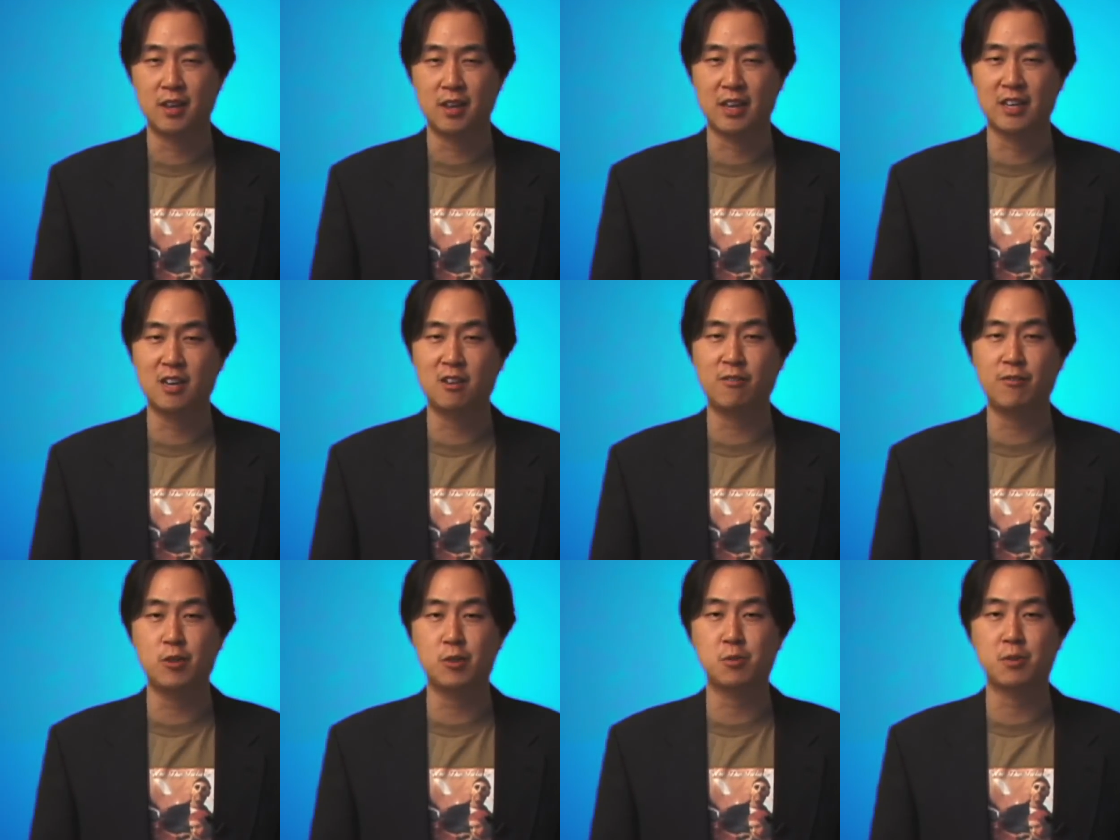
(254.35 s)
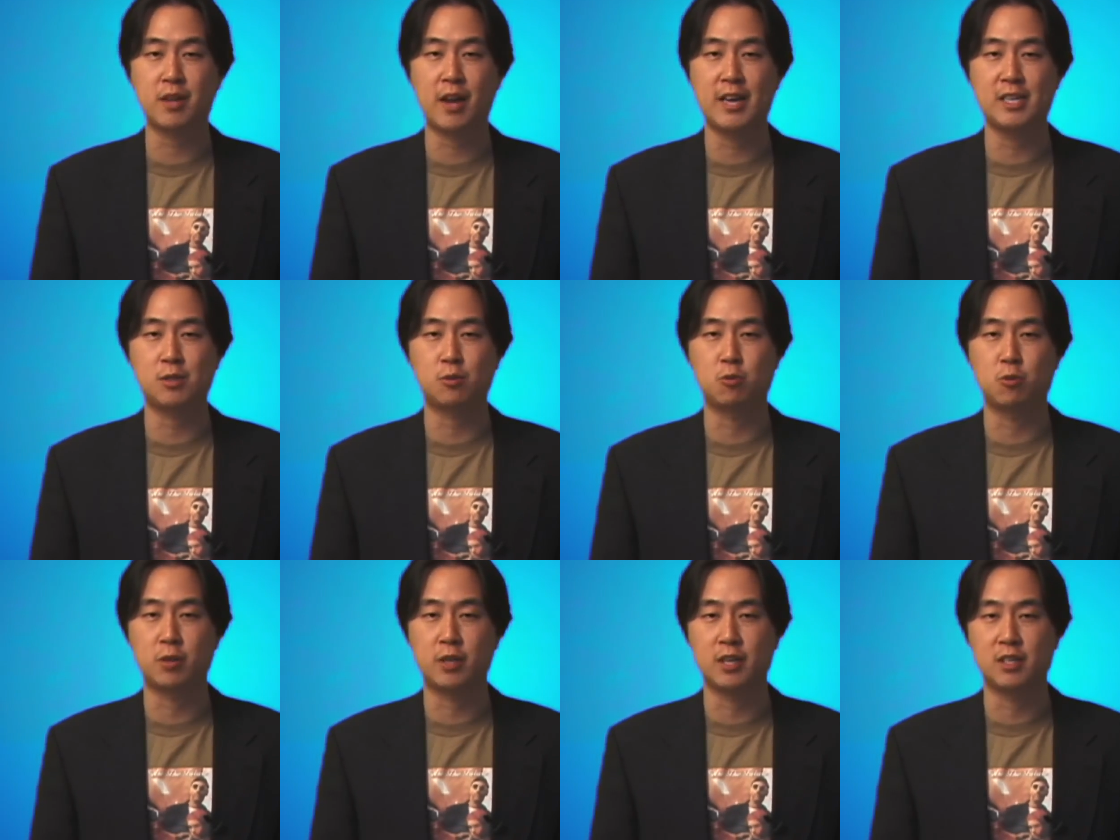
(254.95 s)
In interviews with high
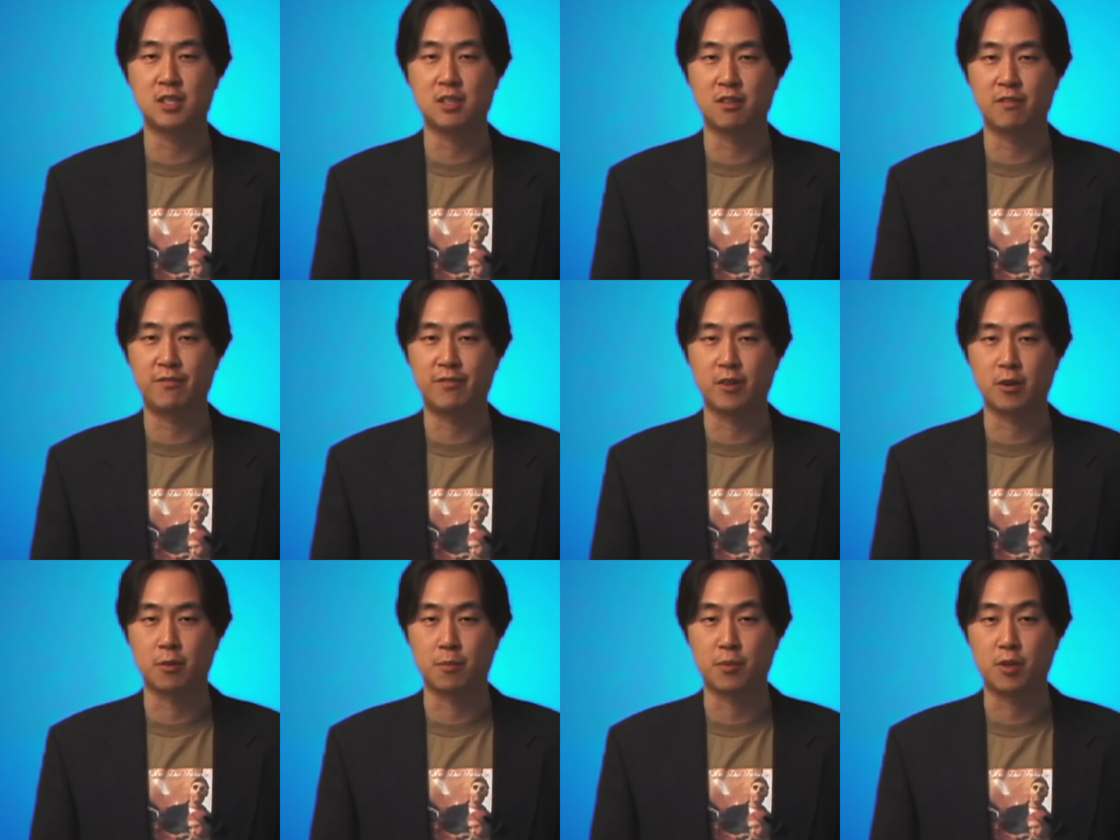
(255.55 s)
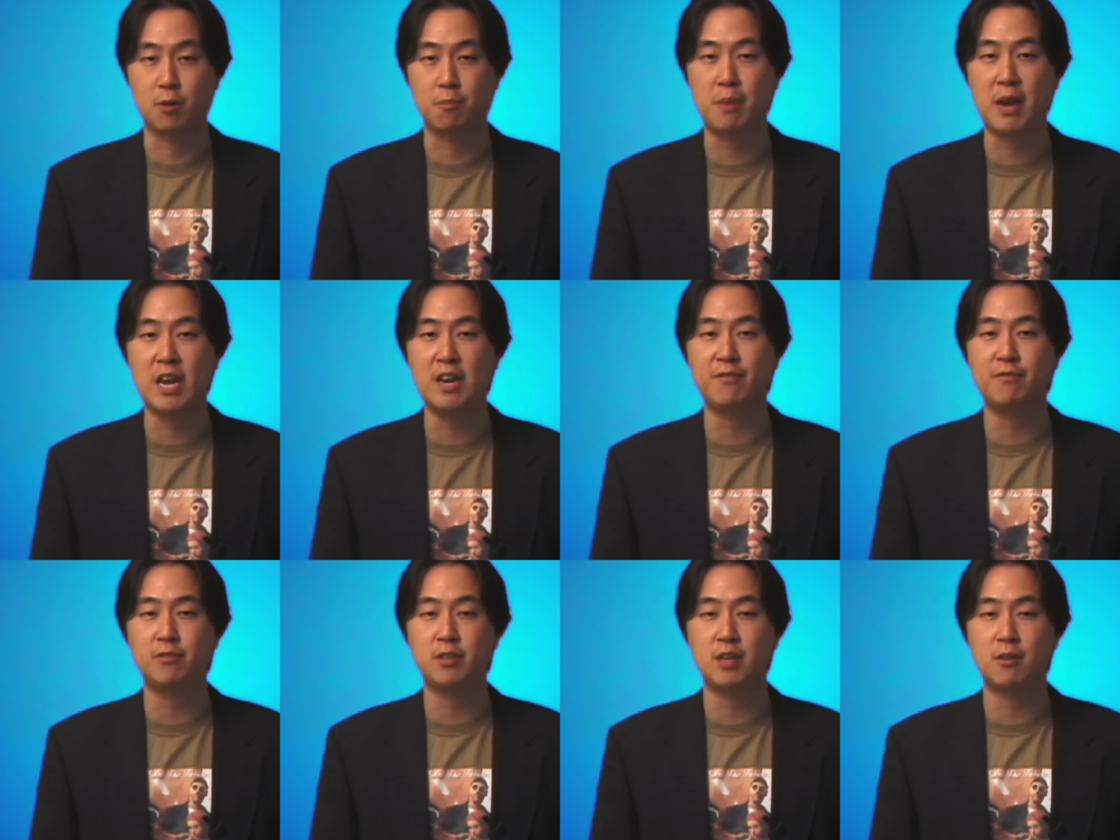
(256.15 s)
school kids in the film, they're
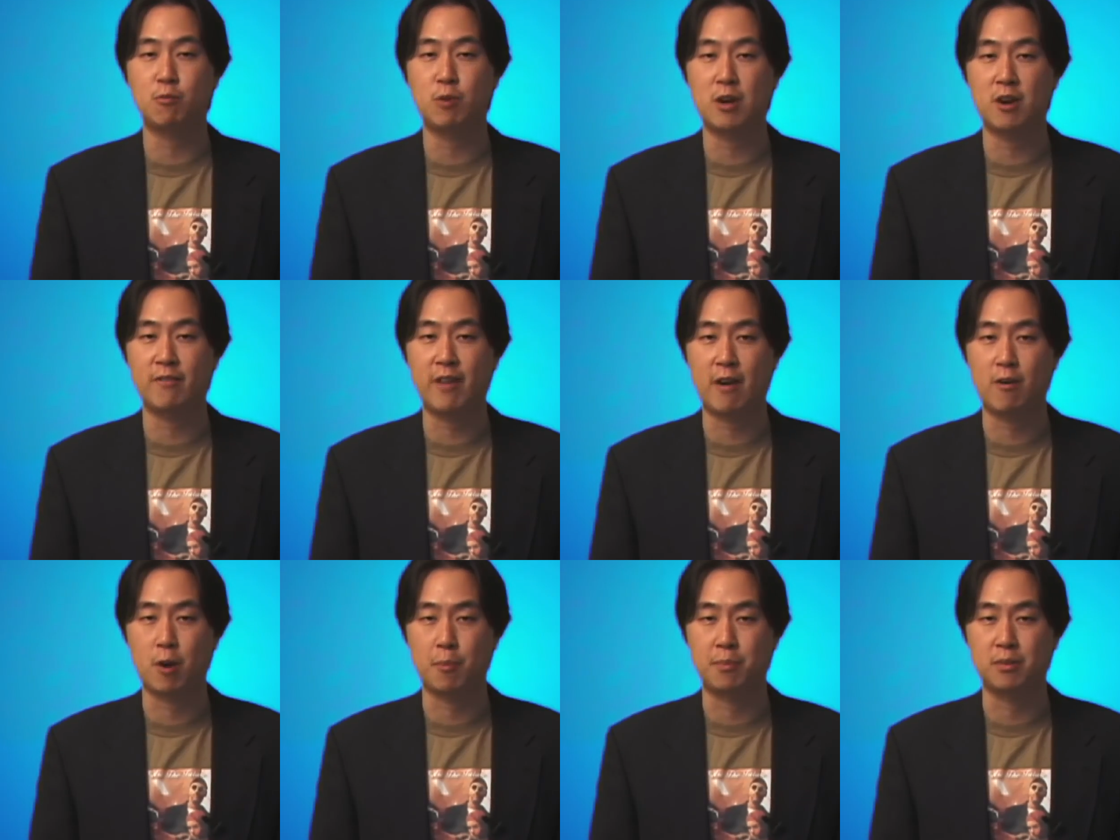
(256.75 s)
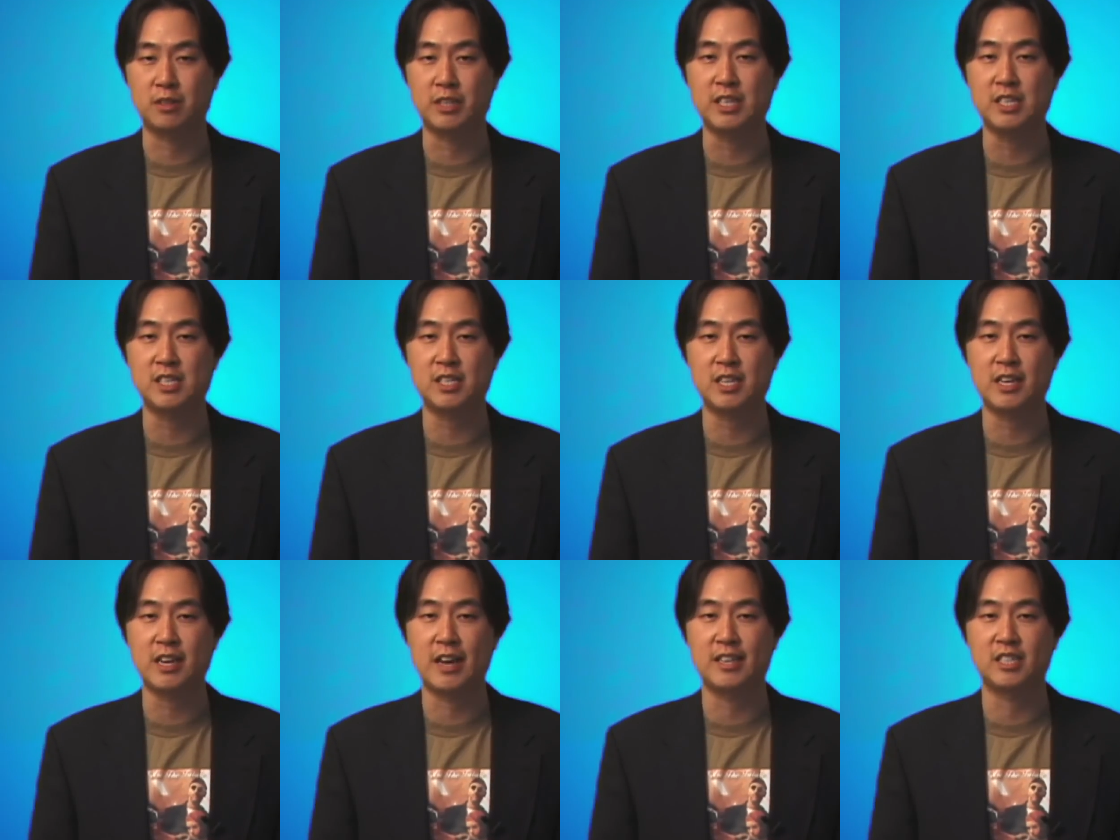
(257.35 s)
painfully aware of how our
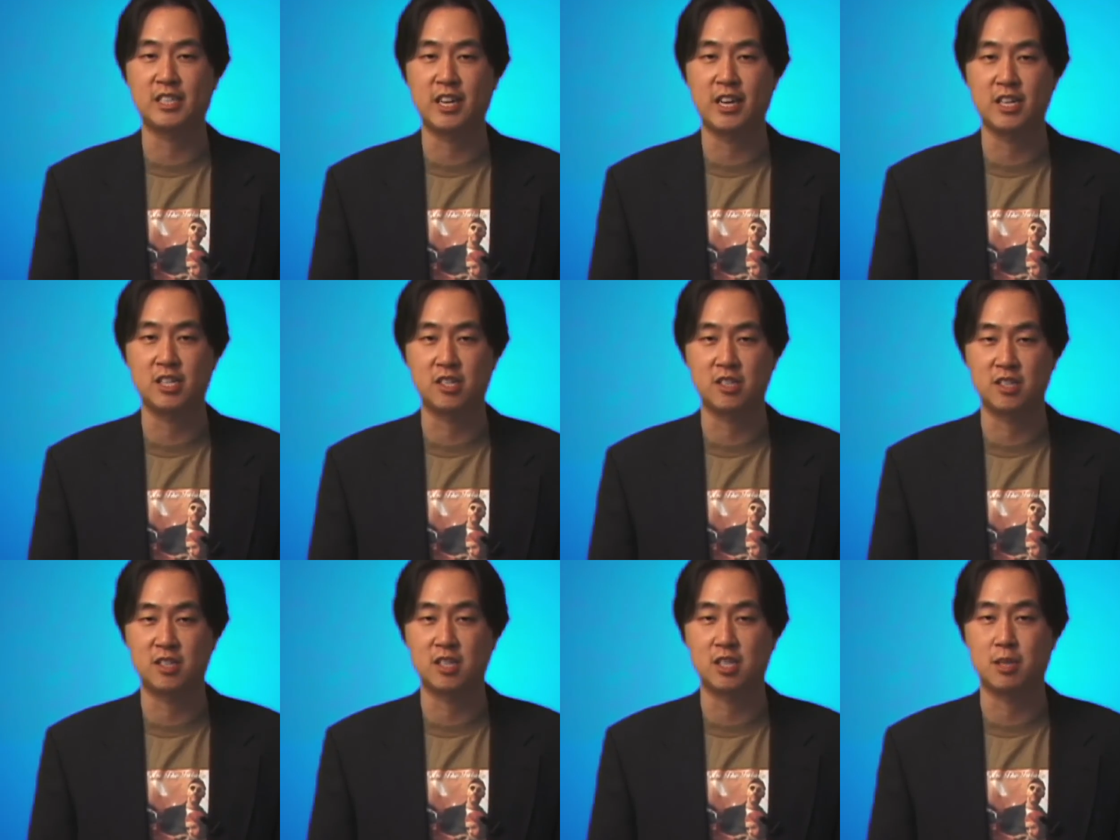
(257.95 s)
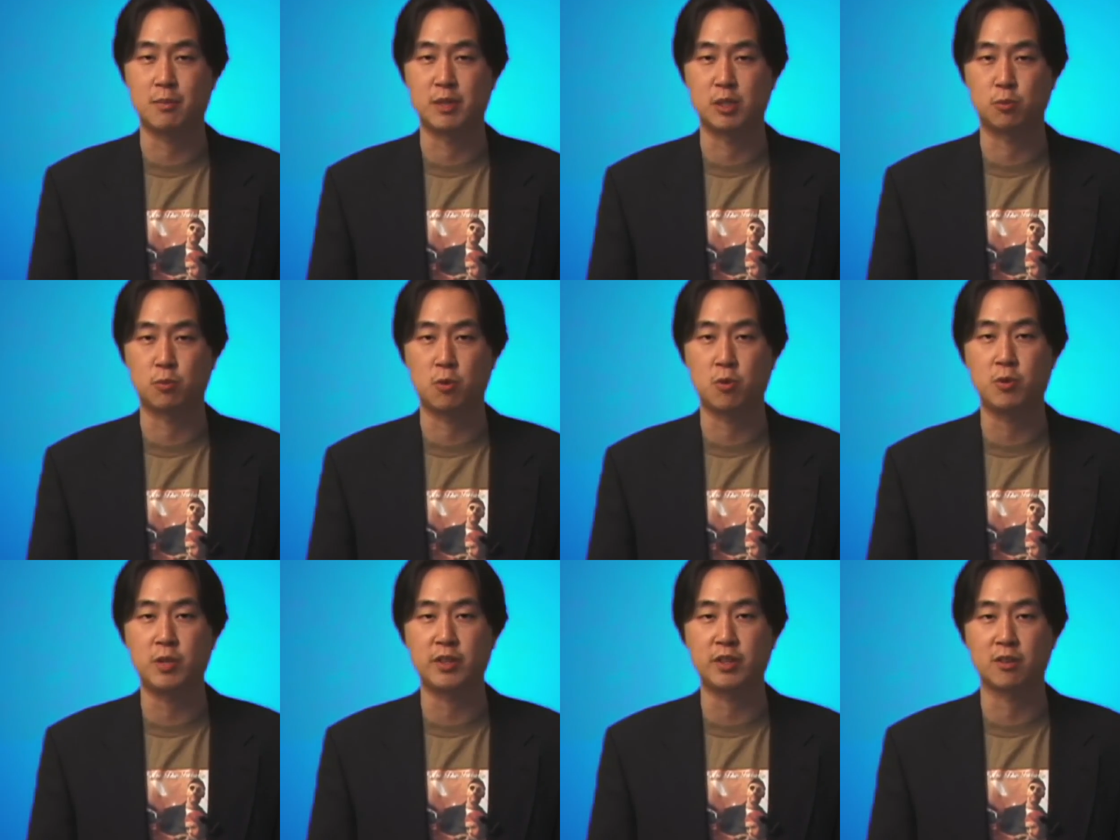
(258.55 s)
police-state education system is
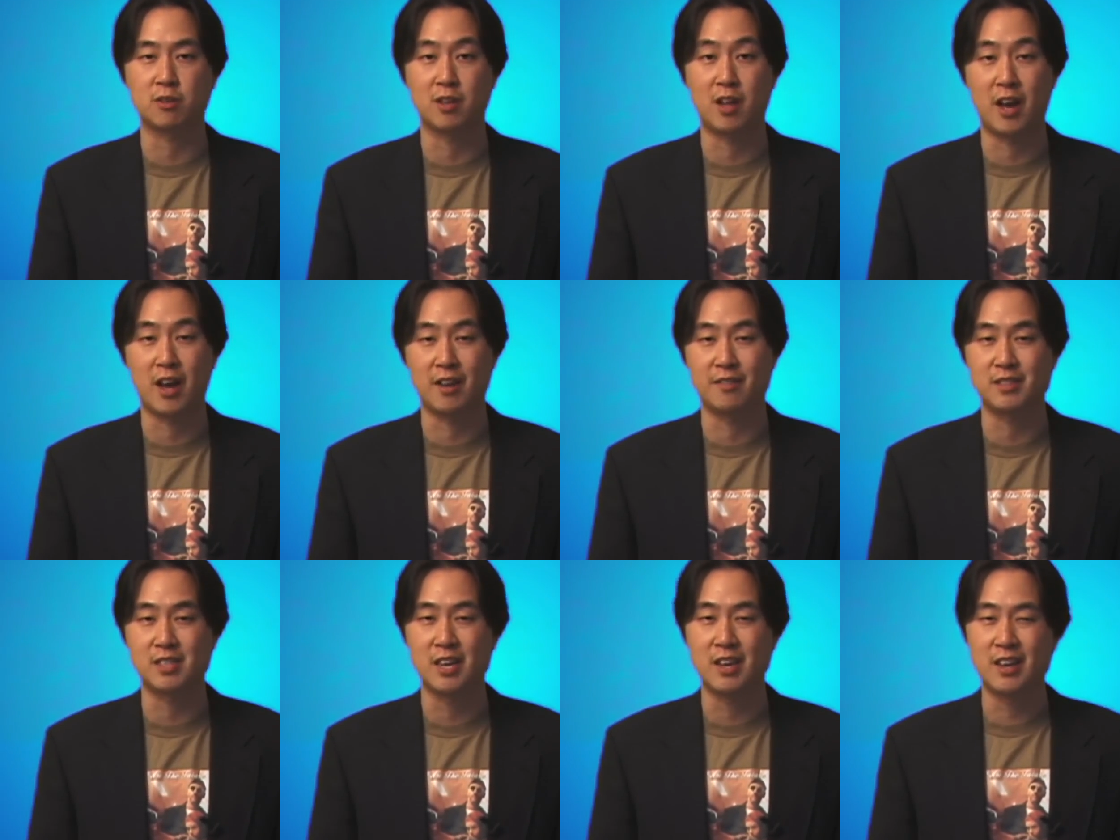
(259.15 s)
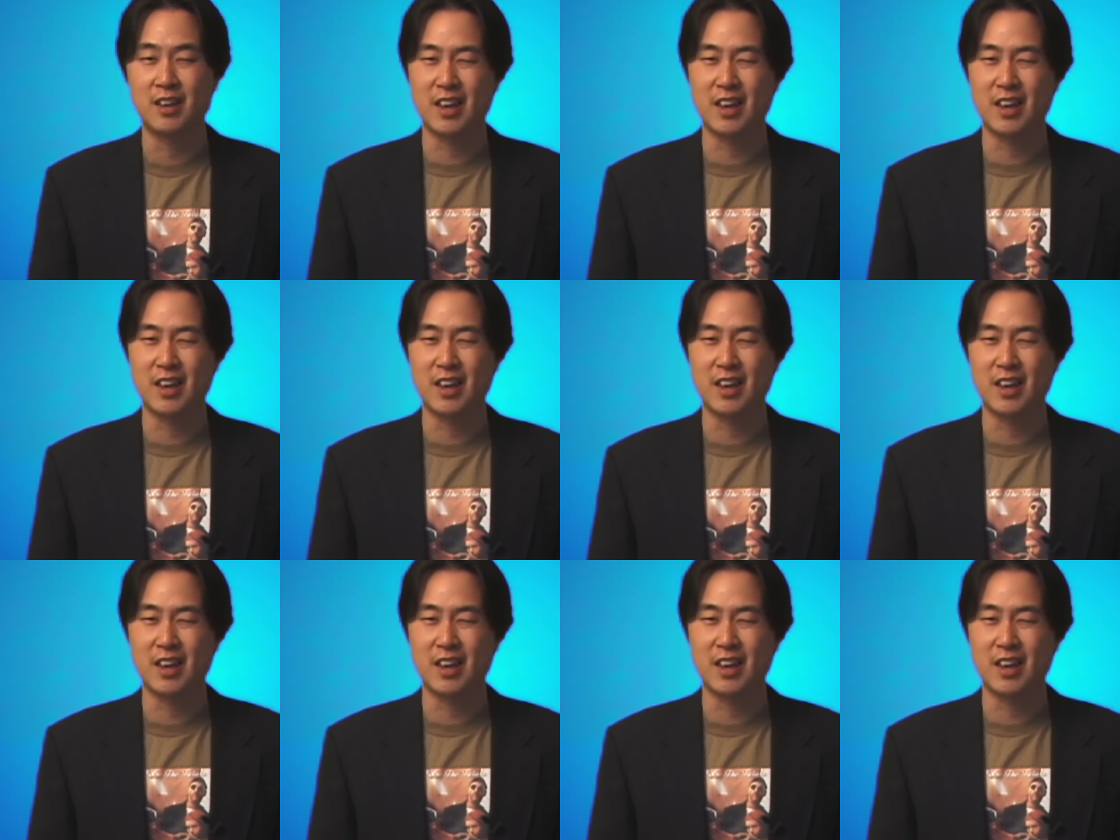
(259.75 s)
ruining their lives,